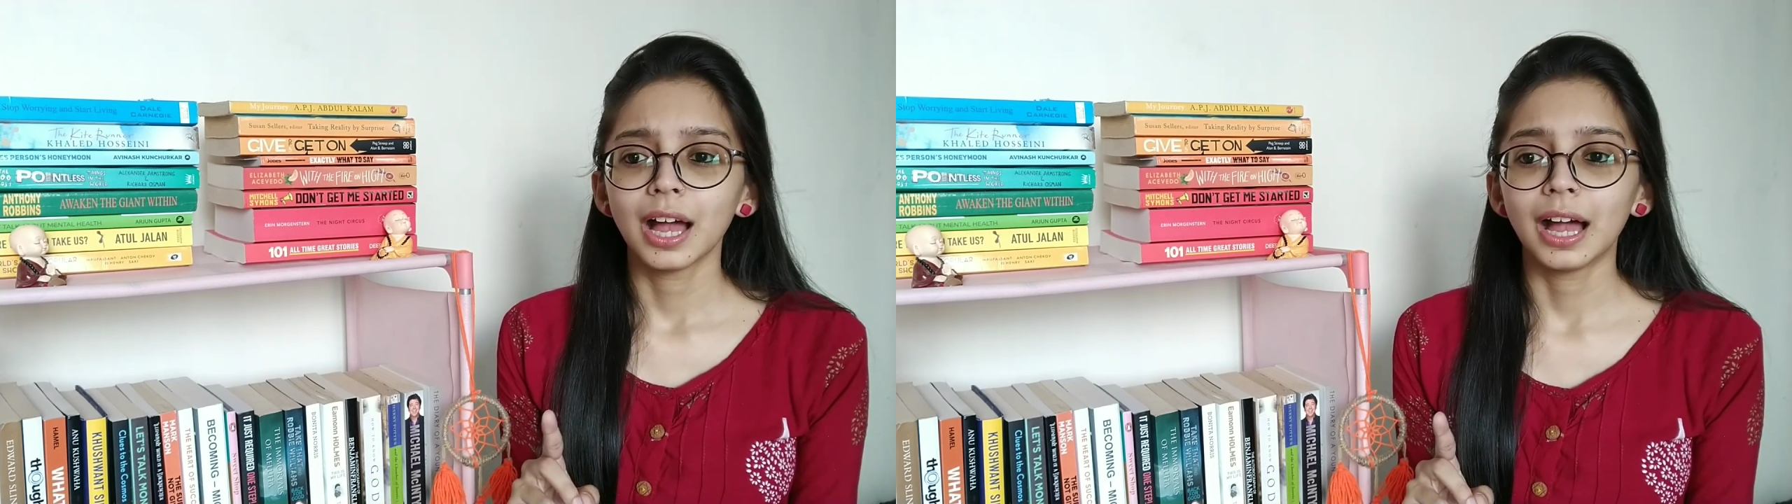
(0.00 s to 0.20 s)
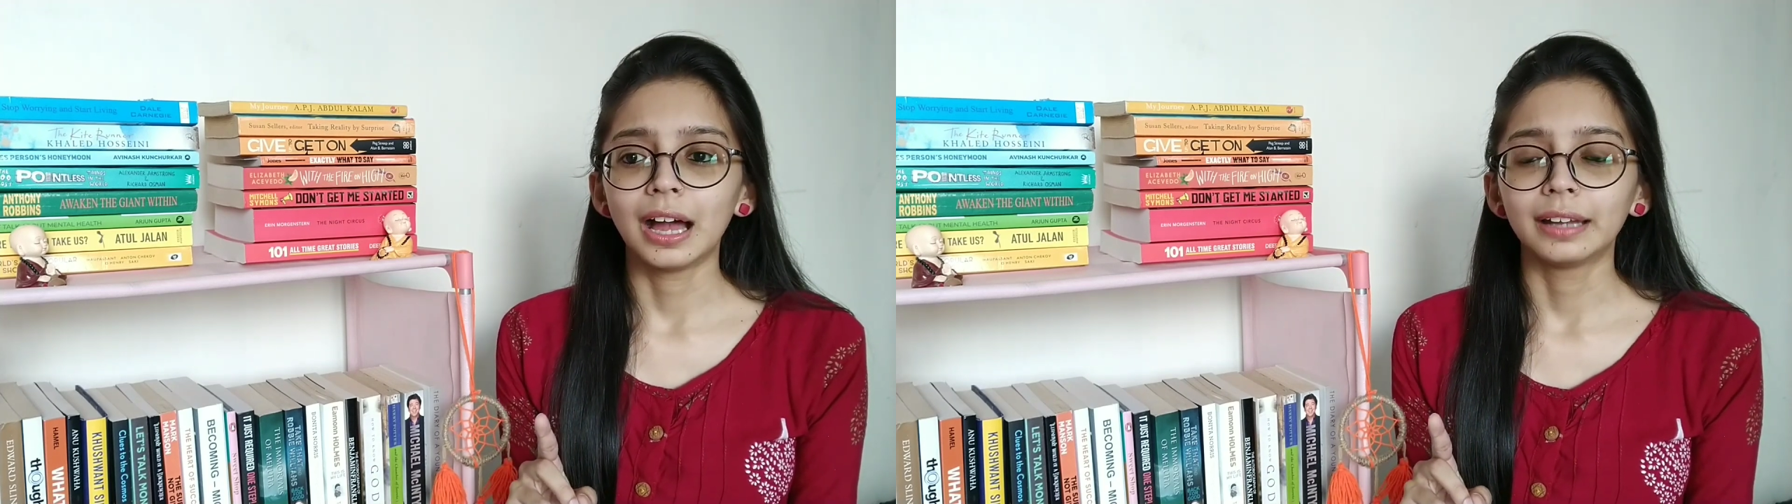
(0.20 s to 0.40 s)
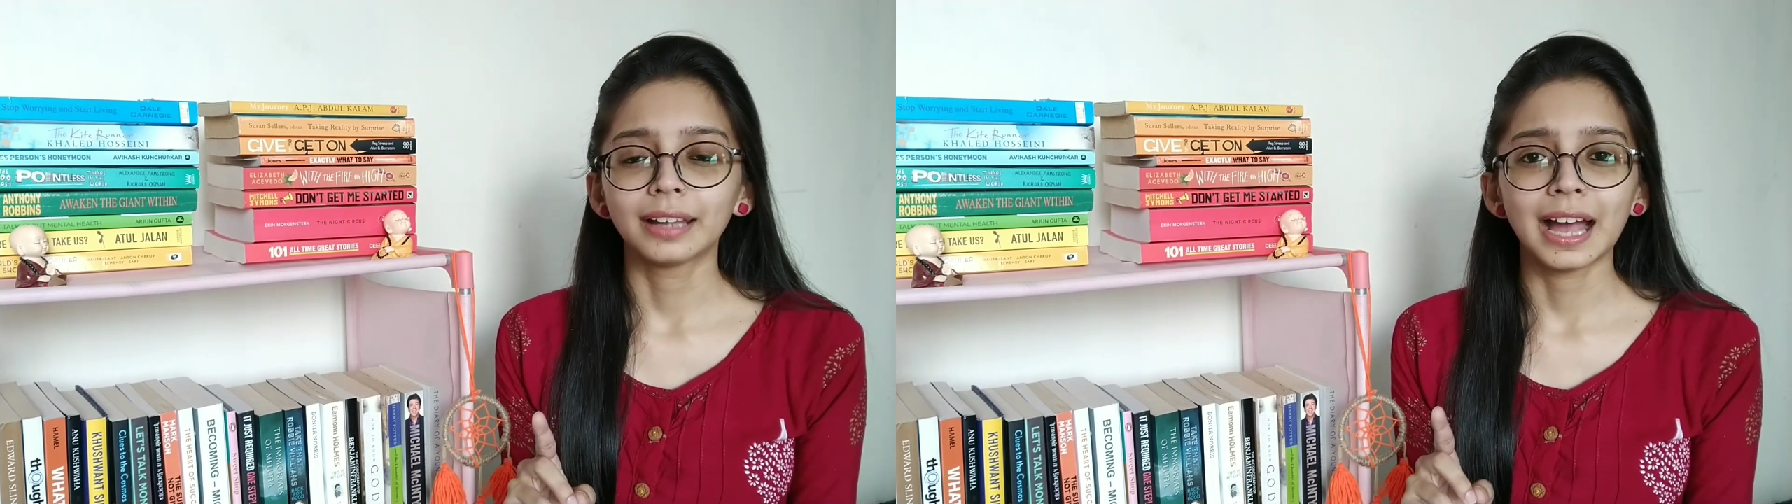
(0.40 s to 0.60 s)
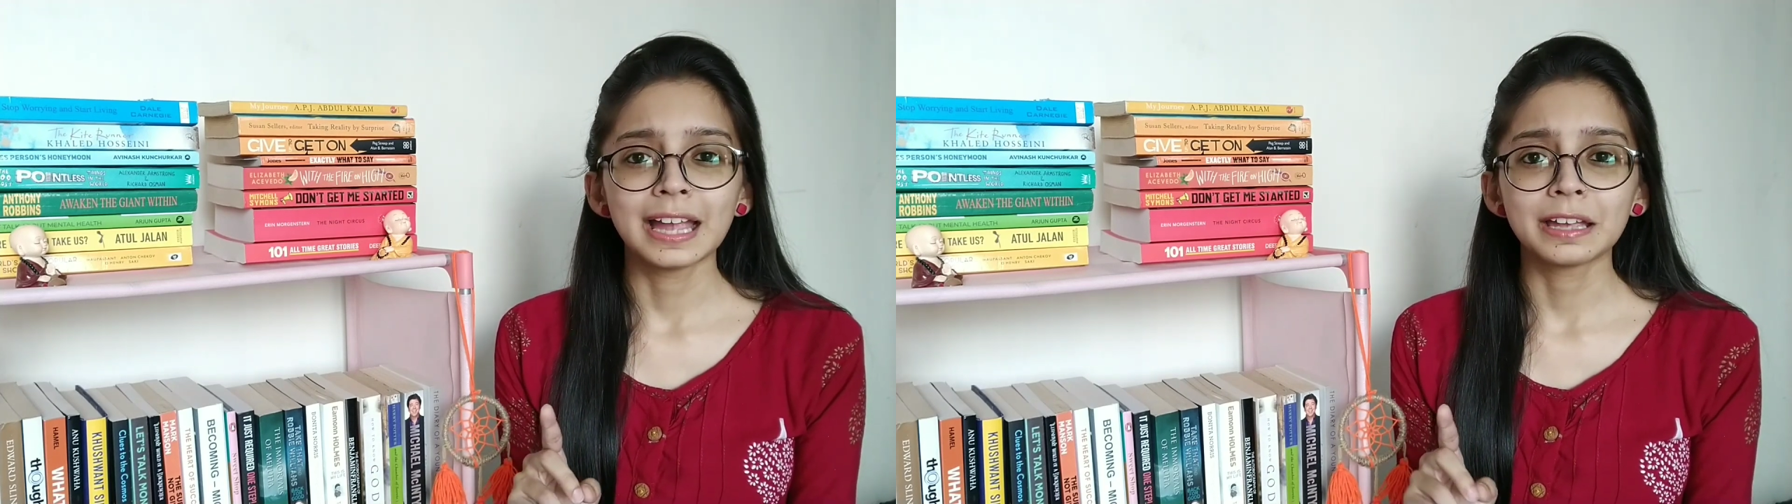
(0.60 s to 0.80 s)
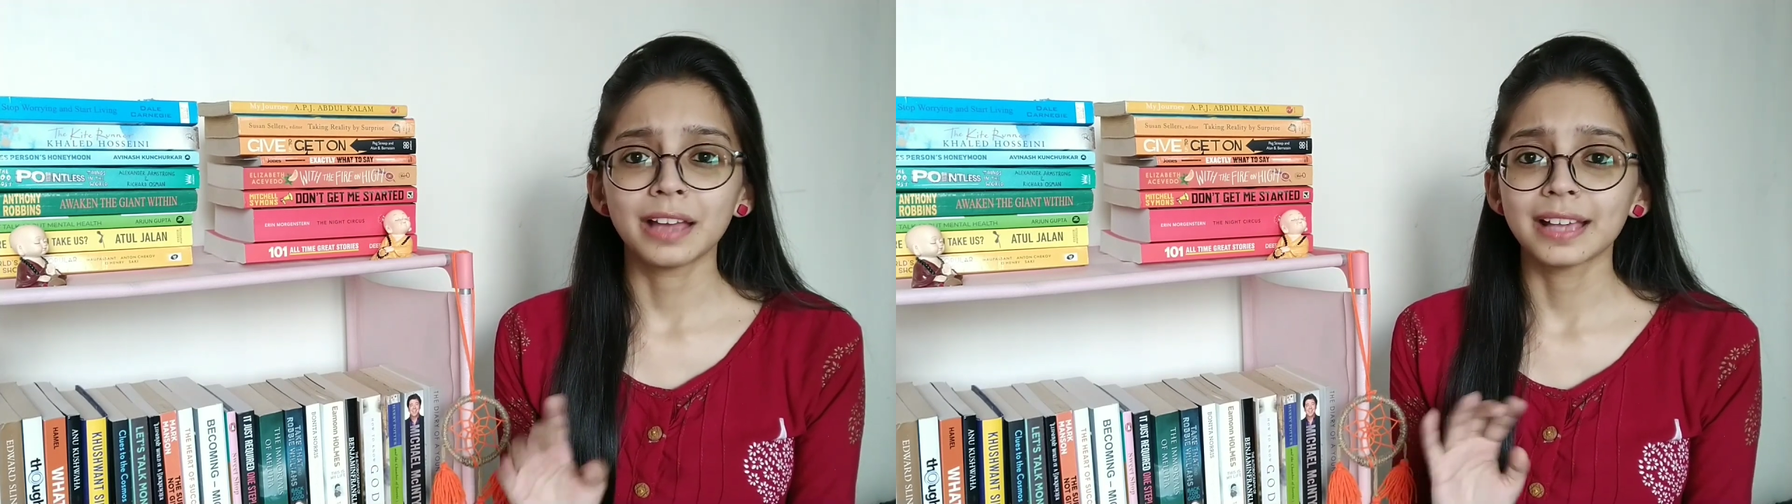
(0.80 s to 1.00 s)
and
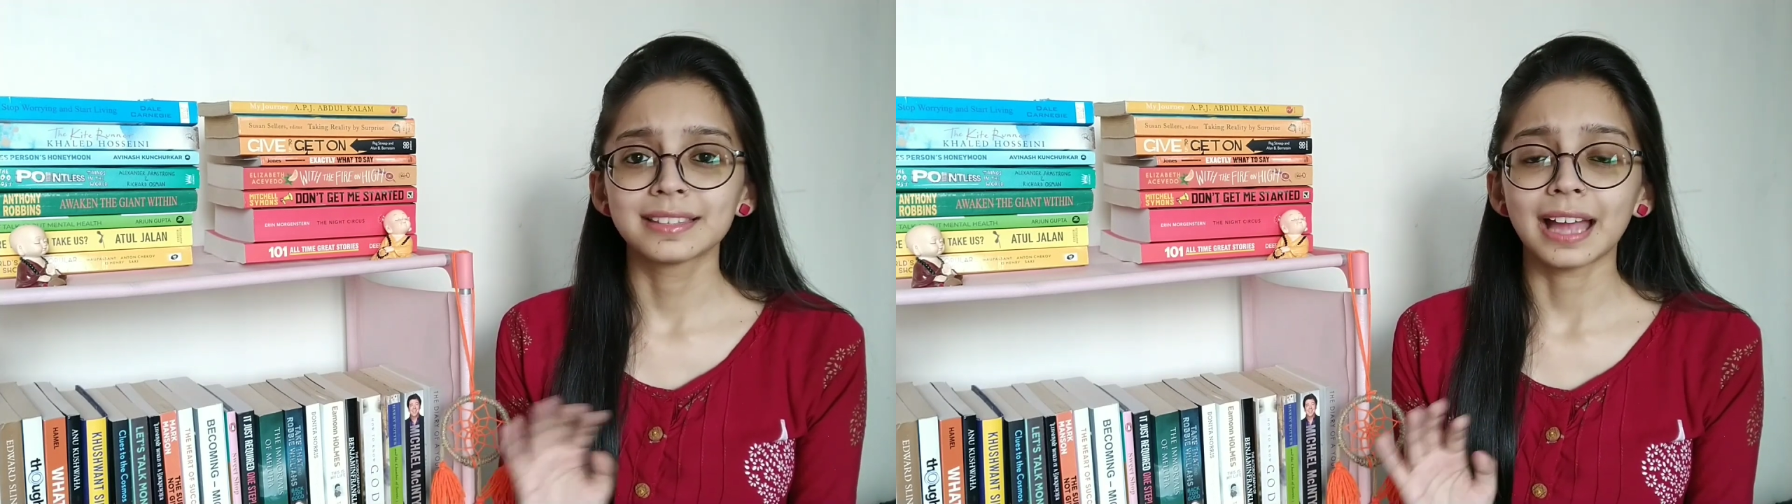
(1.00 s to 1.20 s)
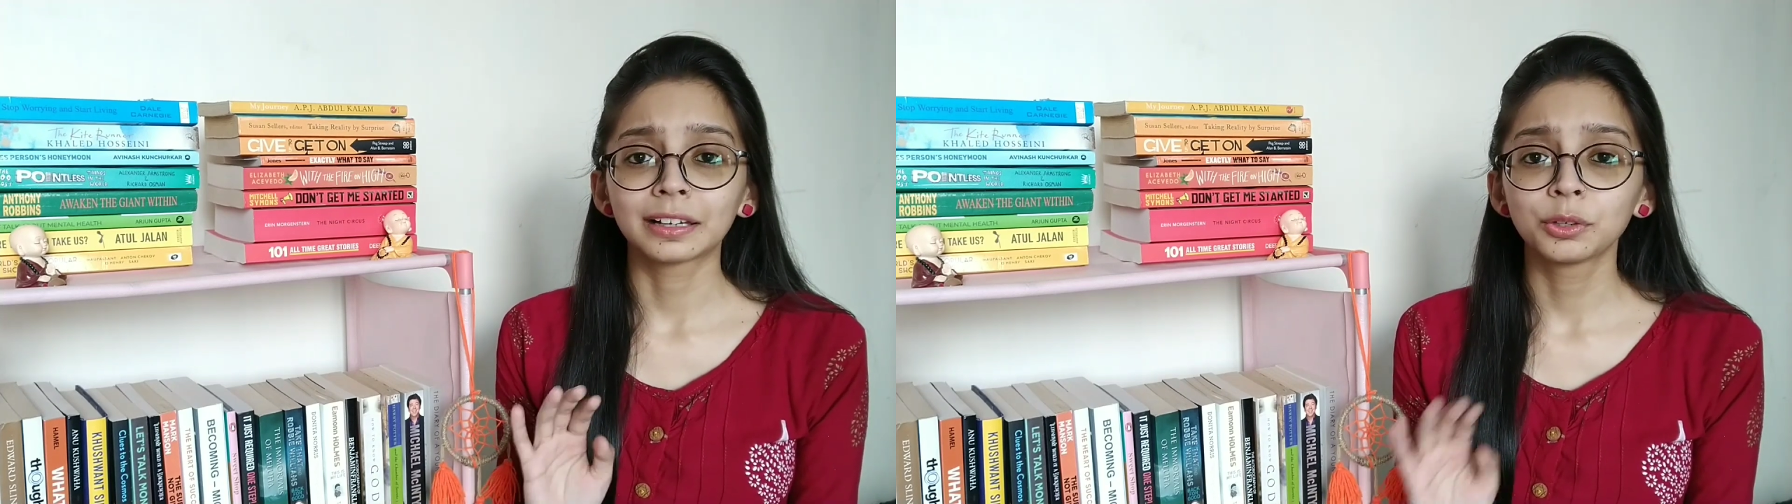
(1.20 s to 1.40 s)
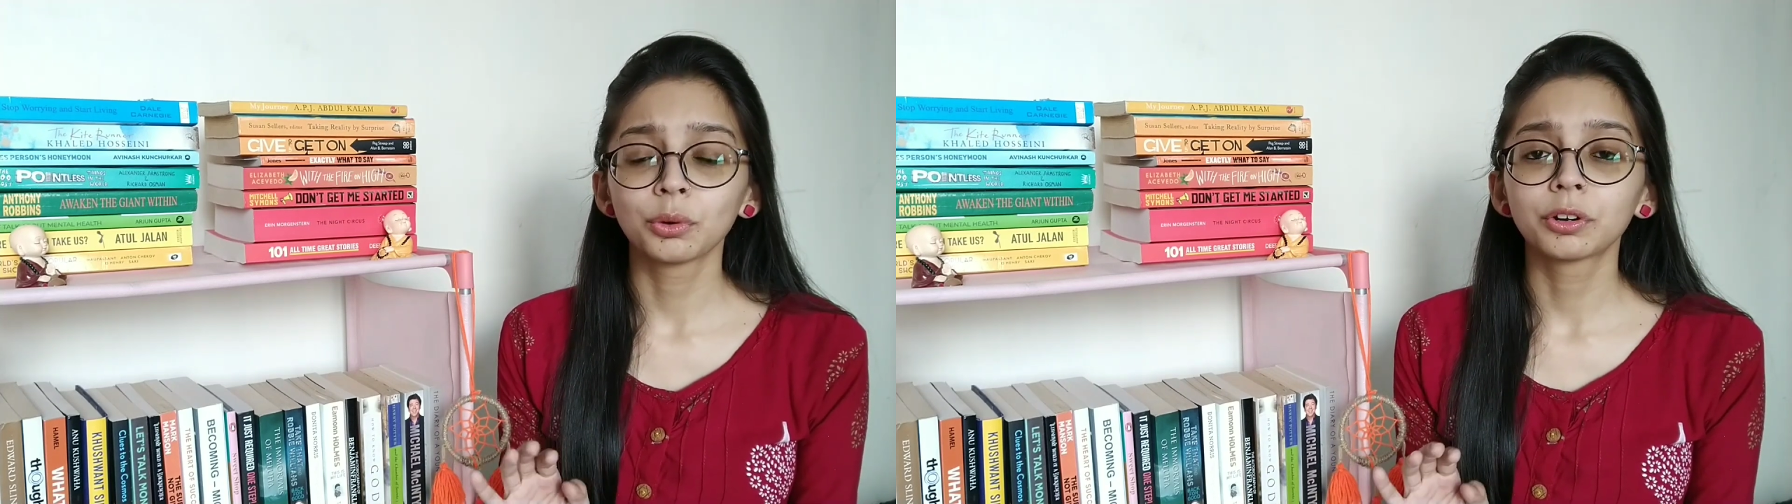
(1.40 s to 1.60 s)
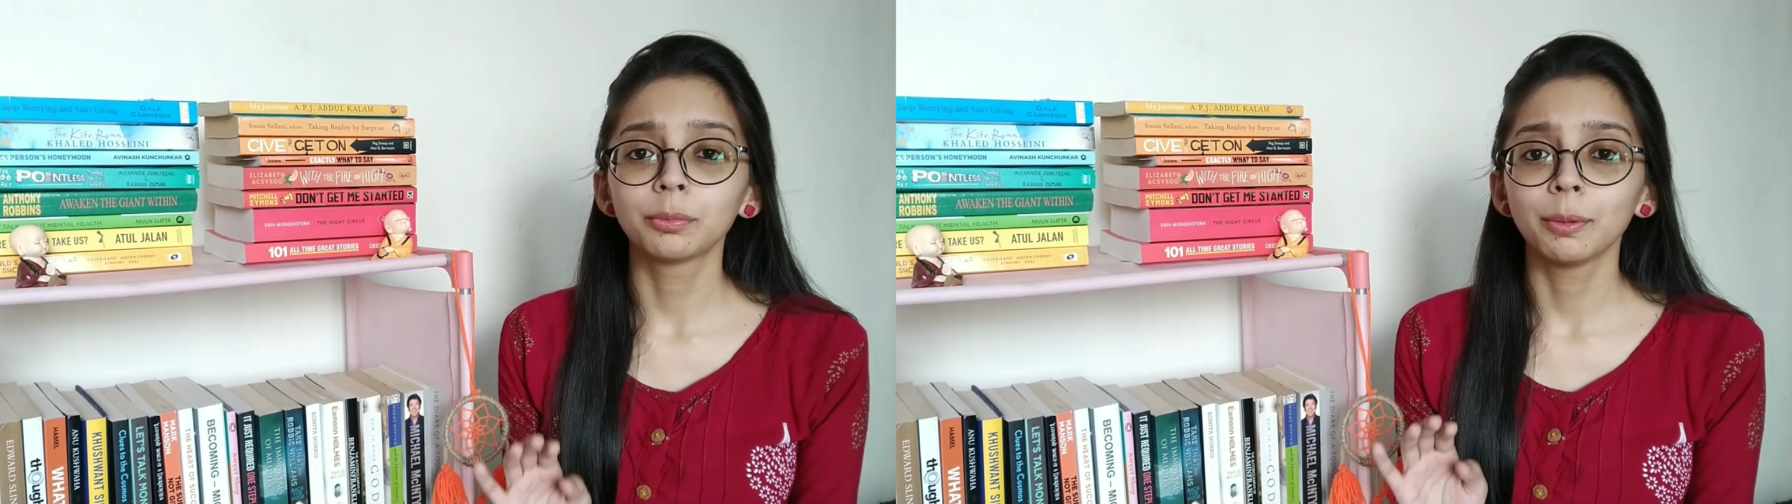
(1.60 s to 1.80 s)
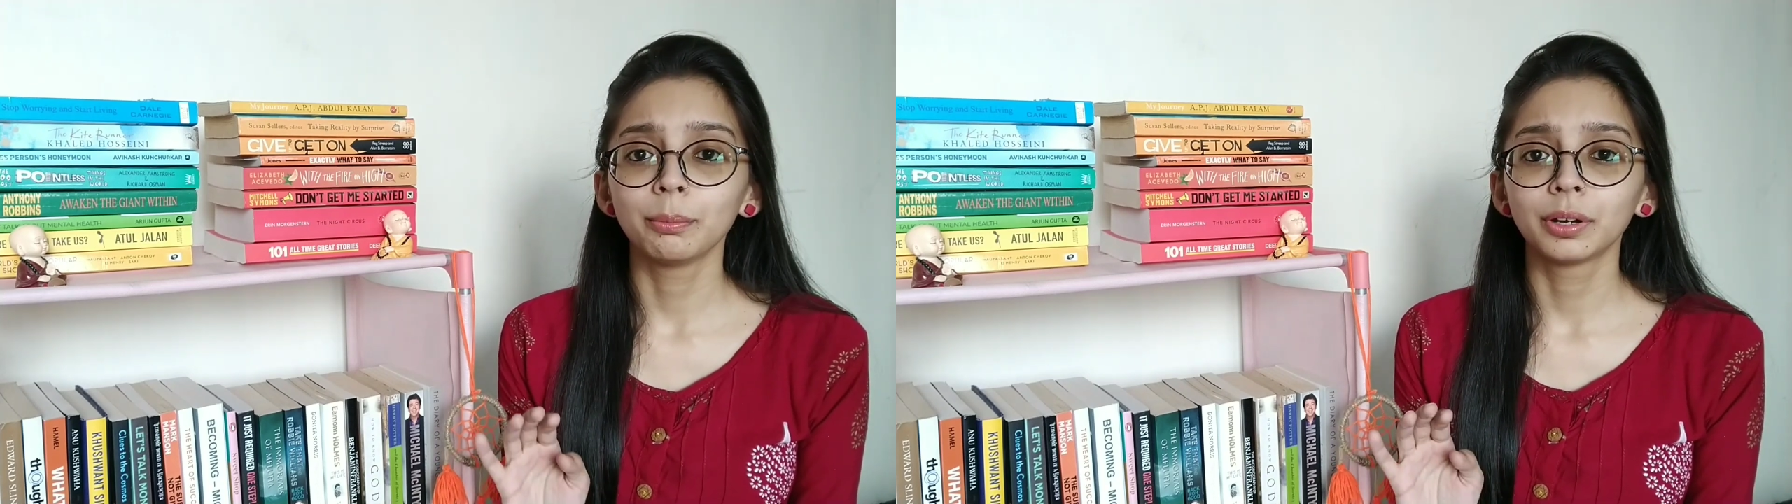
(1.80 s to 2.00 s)
I exactly don't
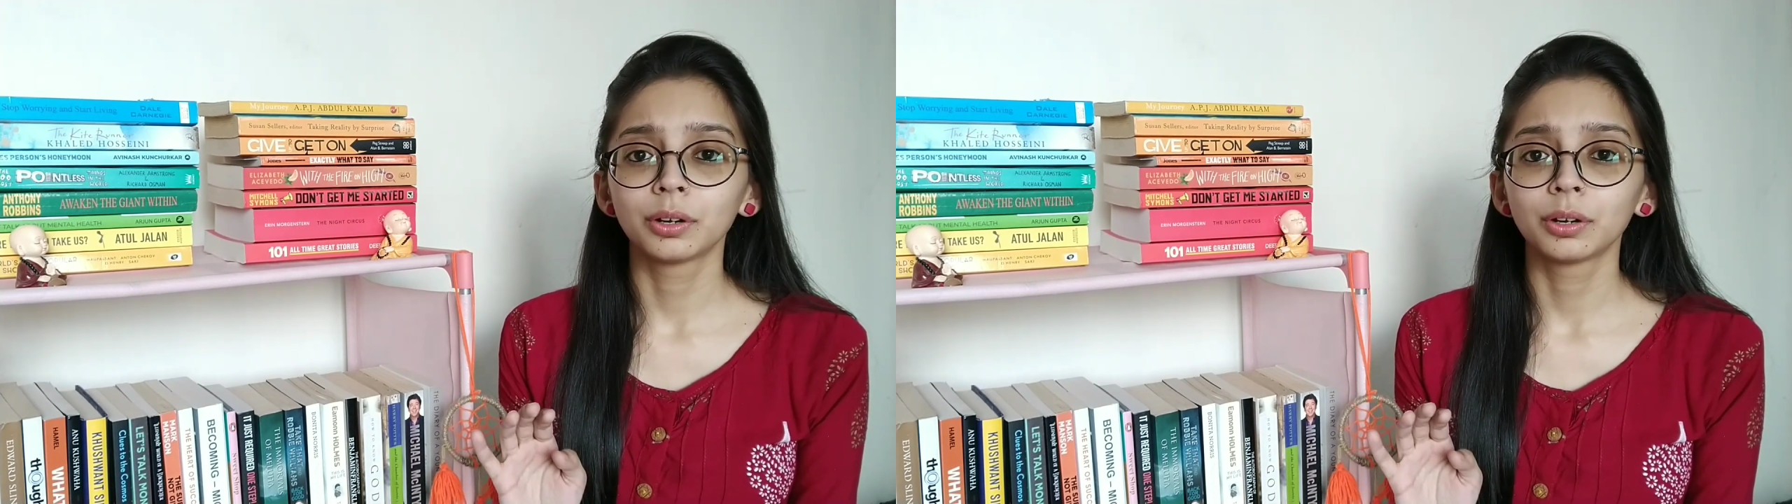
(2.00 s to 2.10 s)
remember